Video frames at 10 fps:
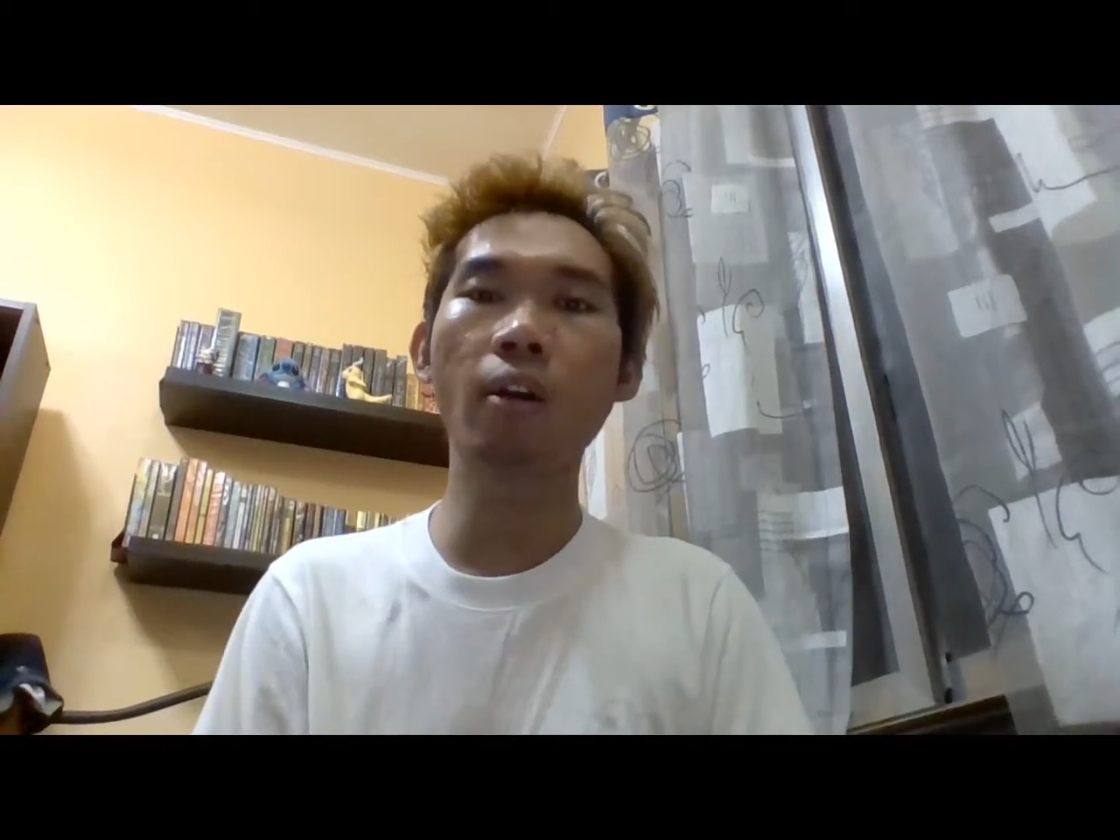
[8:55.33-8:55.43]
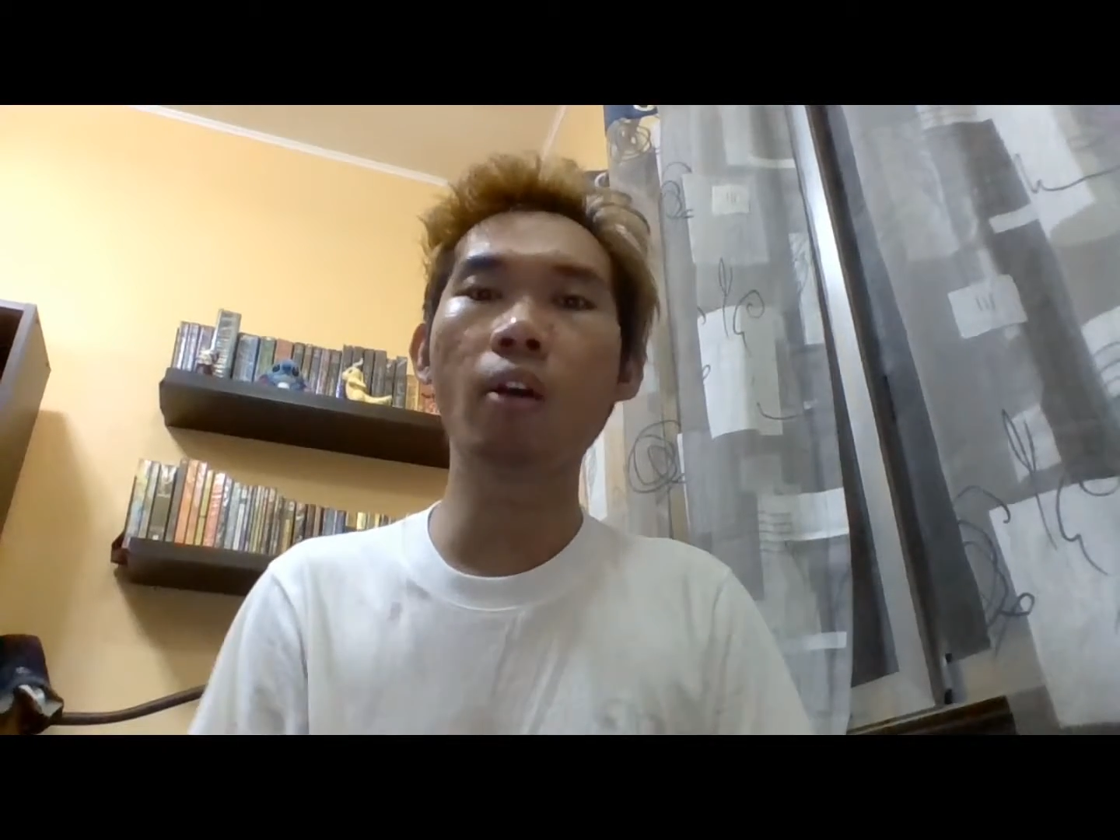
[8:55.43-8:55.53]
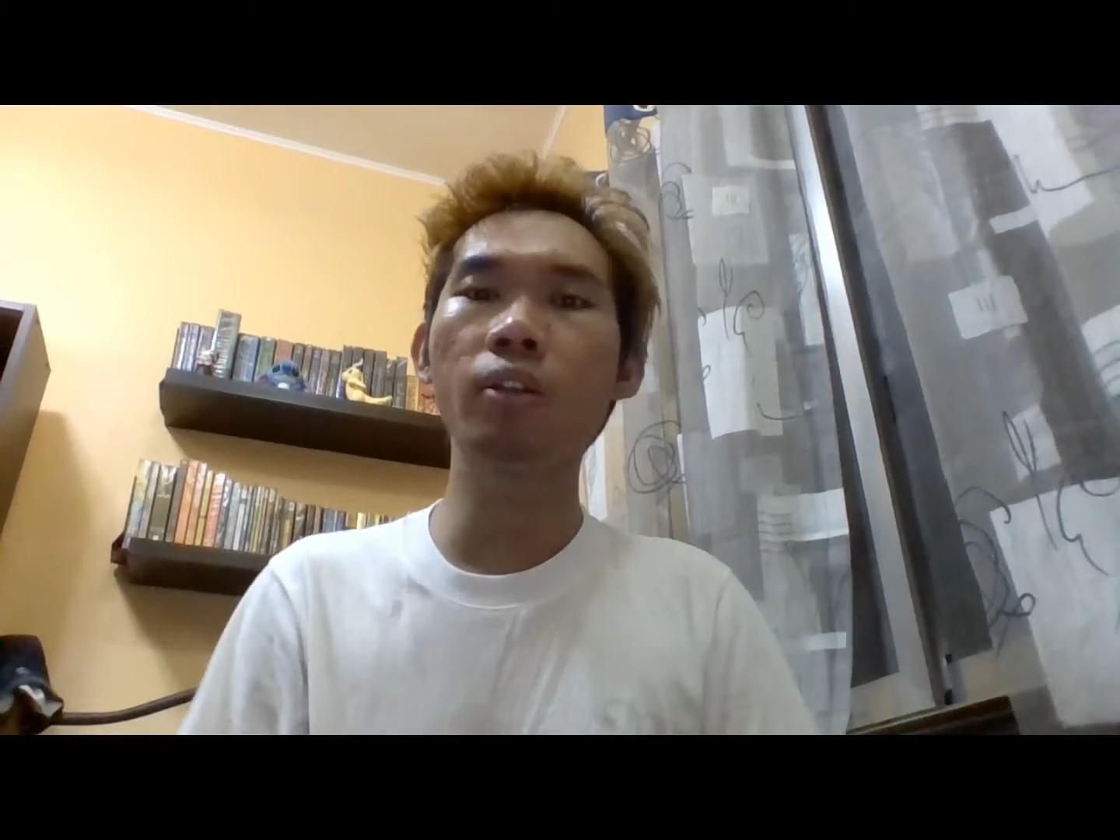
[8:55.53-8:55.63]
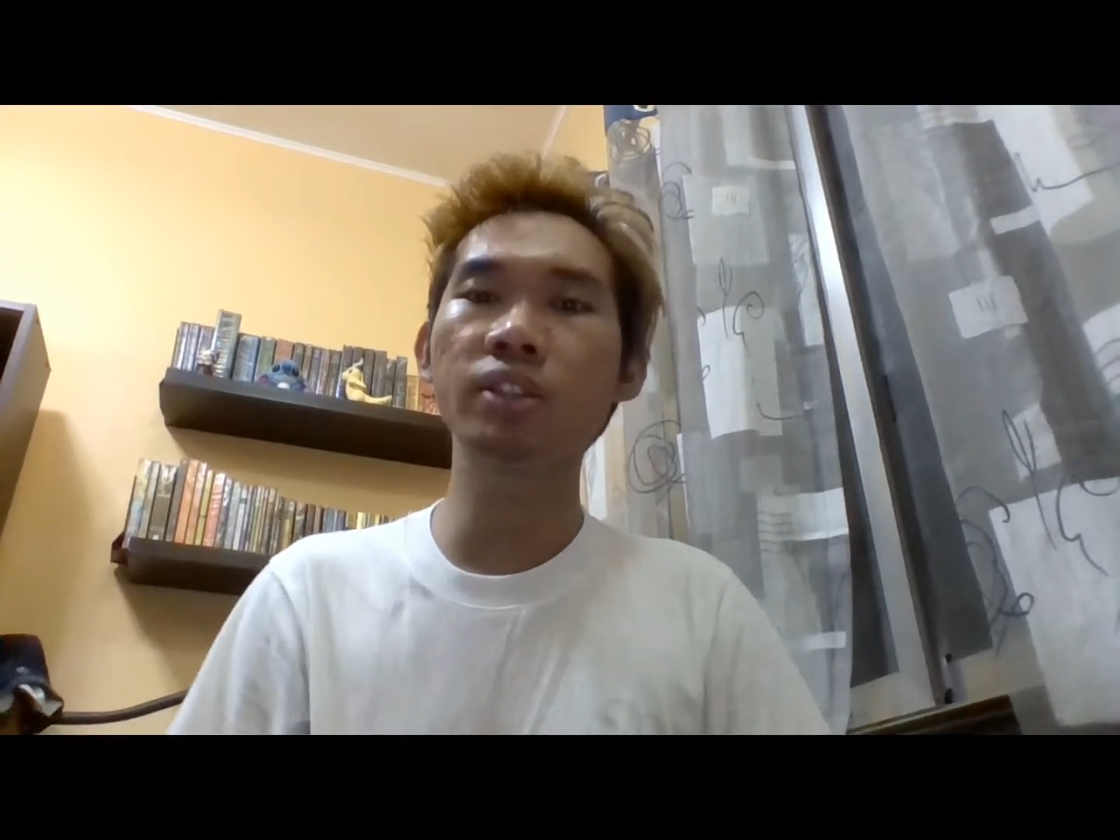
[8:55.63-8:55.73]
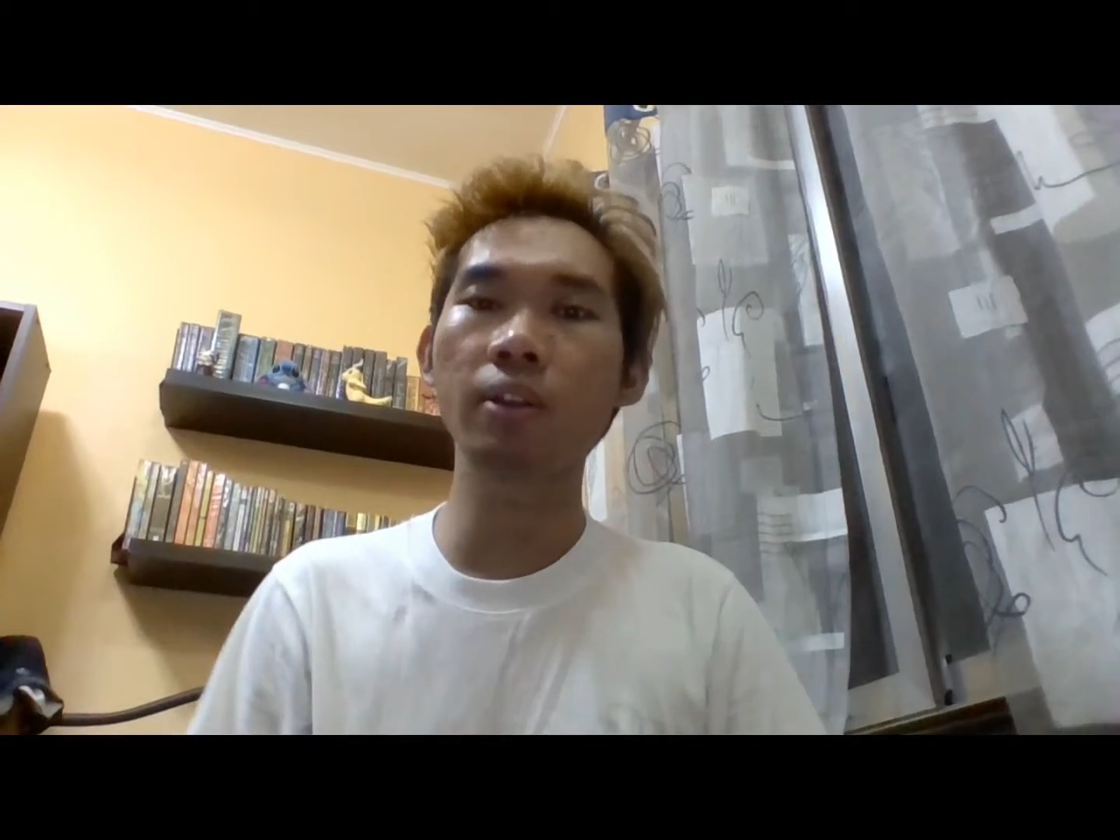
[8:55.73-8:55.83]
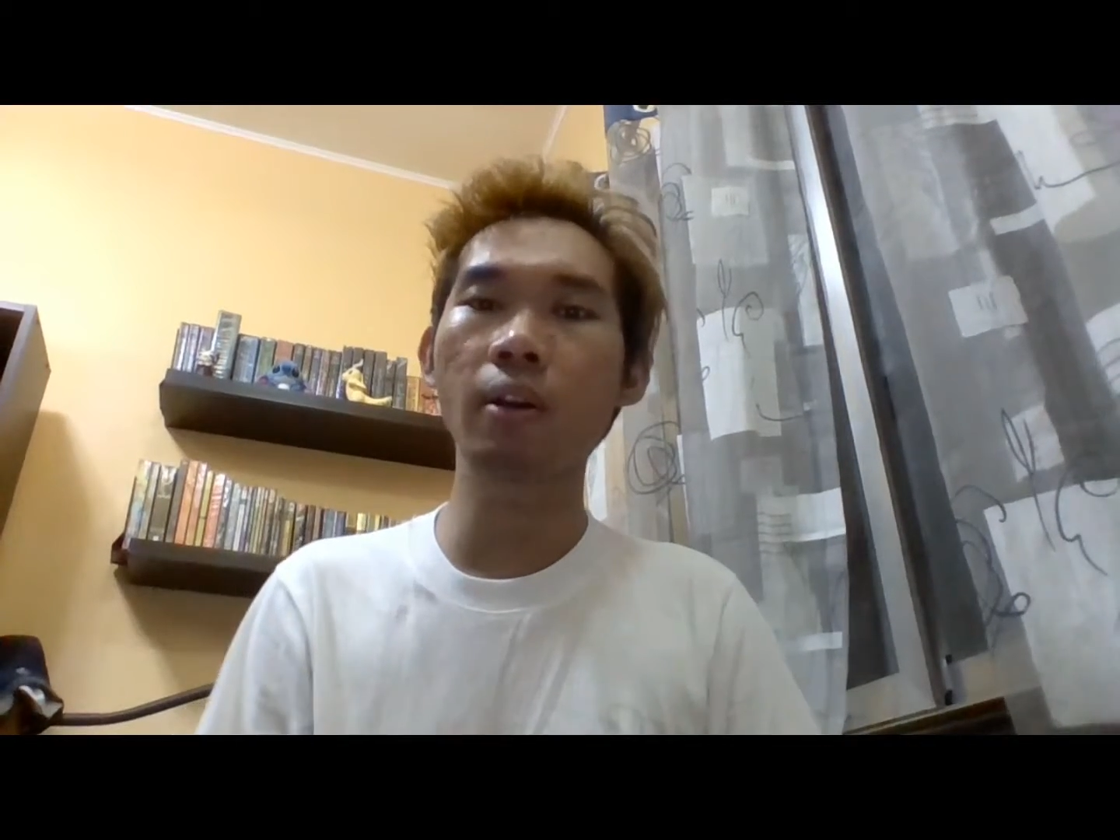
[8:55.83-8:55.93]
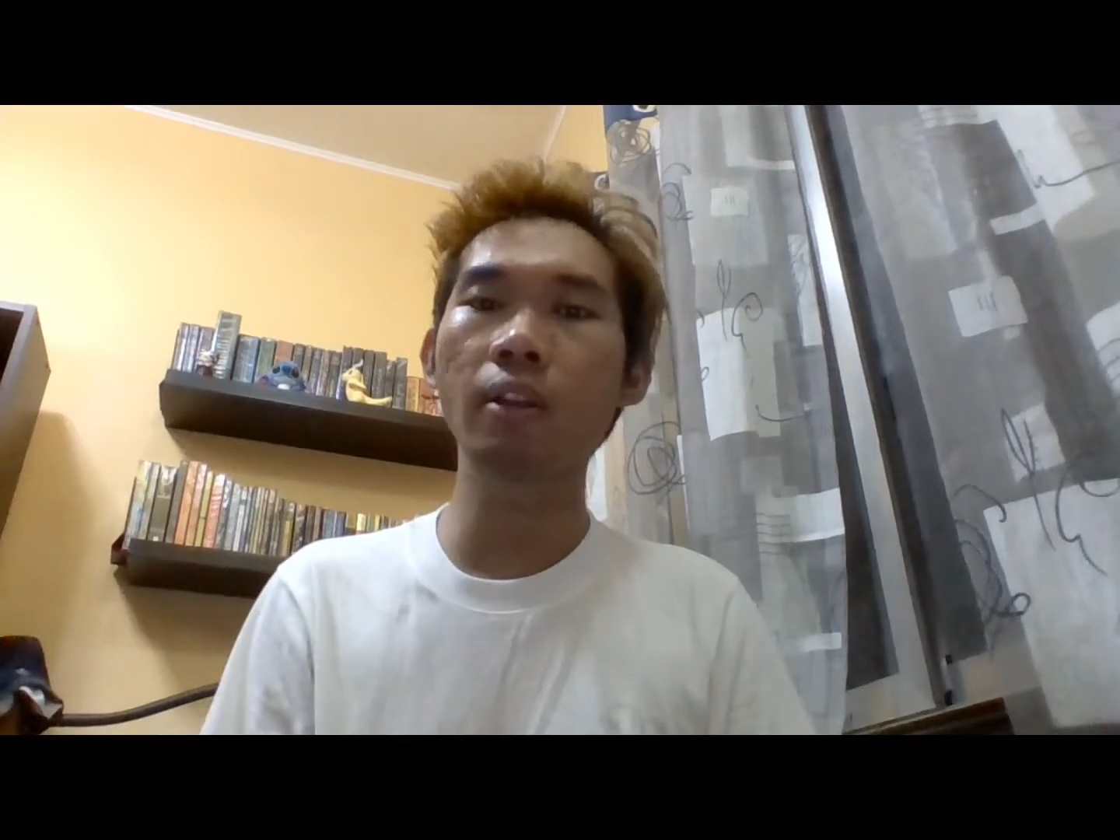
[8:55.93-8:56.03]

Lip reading: also